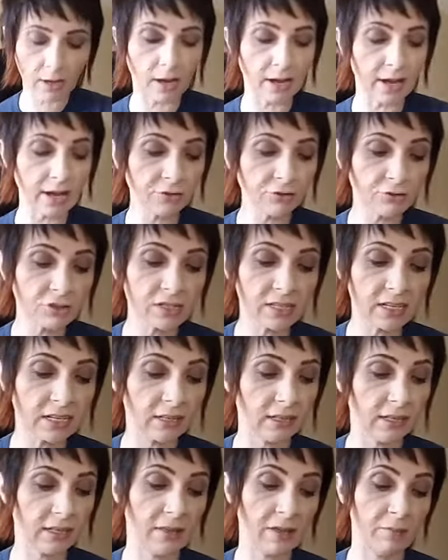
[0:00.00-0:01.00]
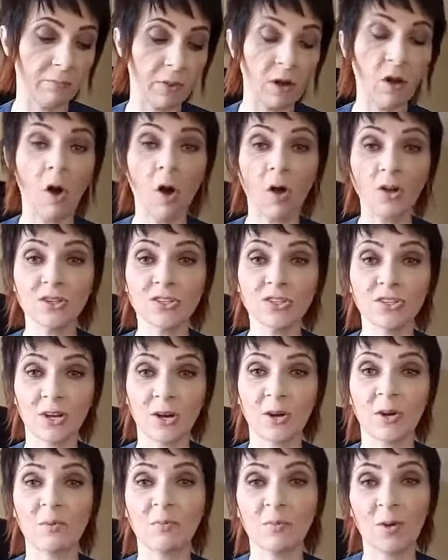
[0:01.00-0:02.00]
interestingly, they've been
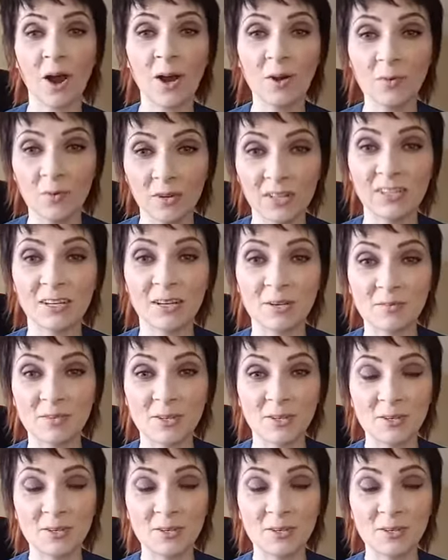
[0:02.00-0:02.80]
also, Brian Williams,